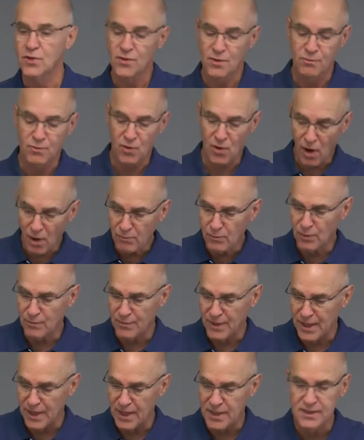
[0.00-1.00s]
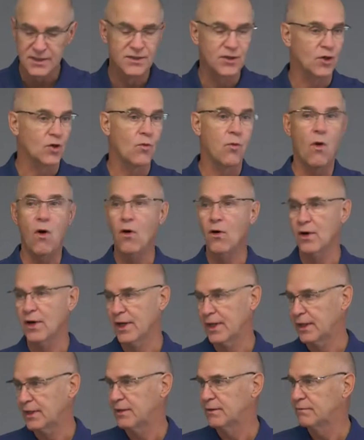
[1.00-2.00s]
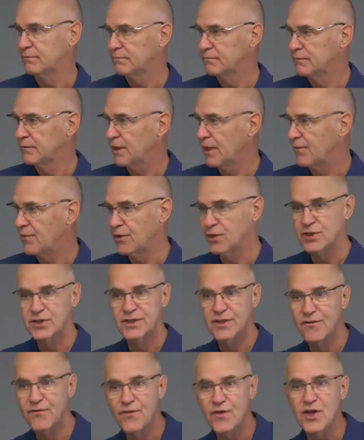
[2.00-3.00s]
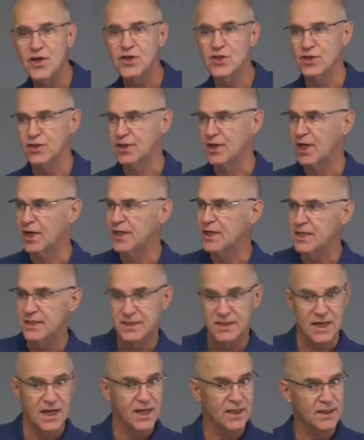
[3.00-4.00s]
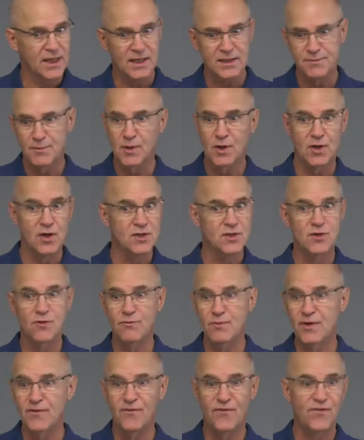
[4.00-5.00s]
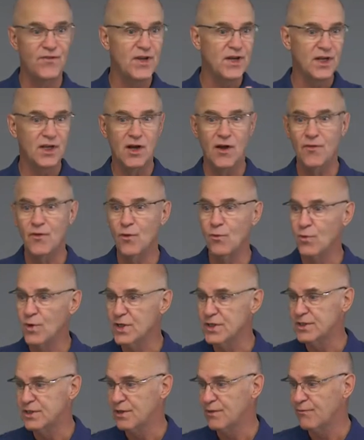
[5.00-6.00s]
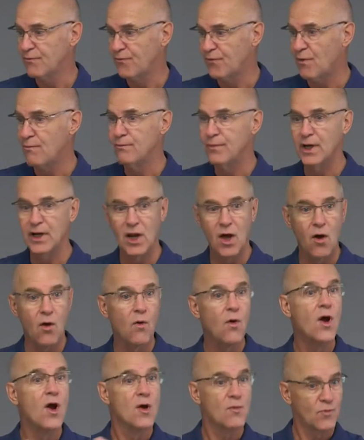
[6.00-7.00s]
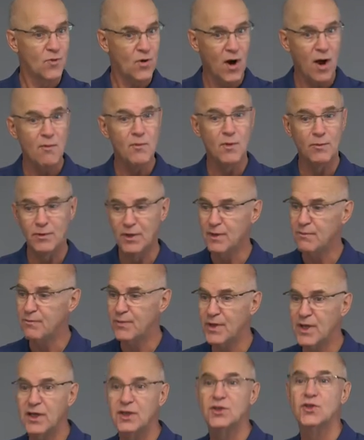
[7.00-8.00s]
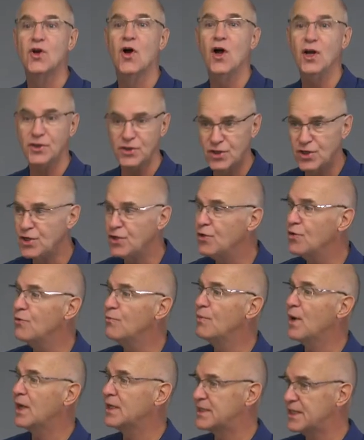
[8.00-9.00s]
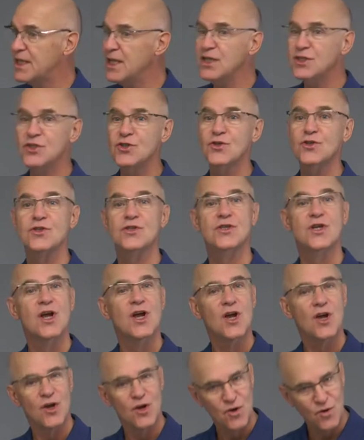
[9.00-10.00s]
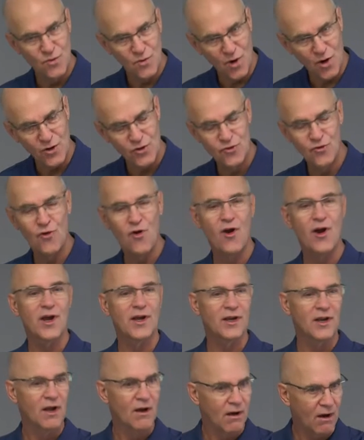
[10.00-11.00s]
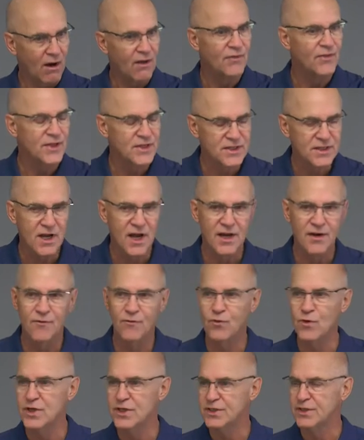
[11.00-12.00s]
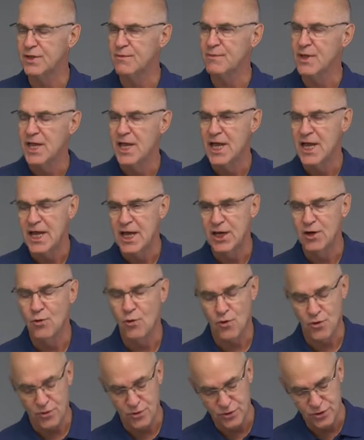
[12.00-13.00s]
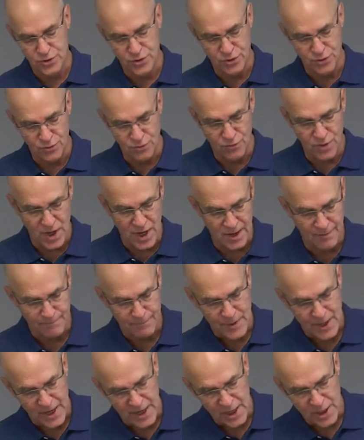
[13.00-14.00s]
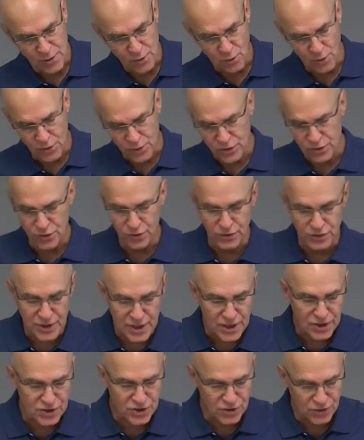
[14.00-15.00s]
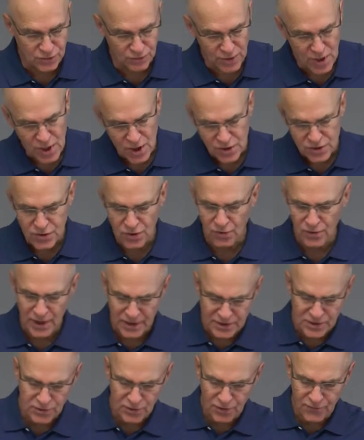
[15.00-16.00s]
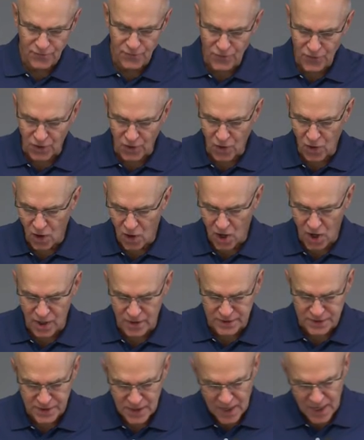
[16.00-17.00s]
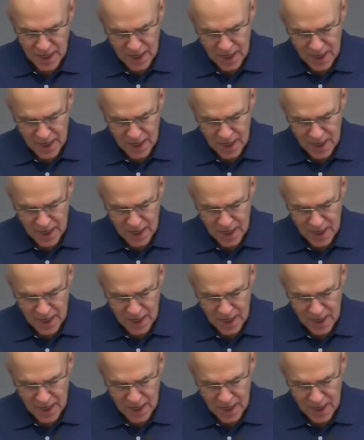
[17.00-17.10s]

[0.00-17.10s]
So the problem is they're quarreling. There's division, and he's saying that's because you've been feeding on the wisdom from below, probably being taught to you by teachers who are drawing on this kind of wisdom in order to, uh, in order to teach you. So let's look for the cause.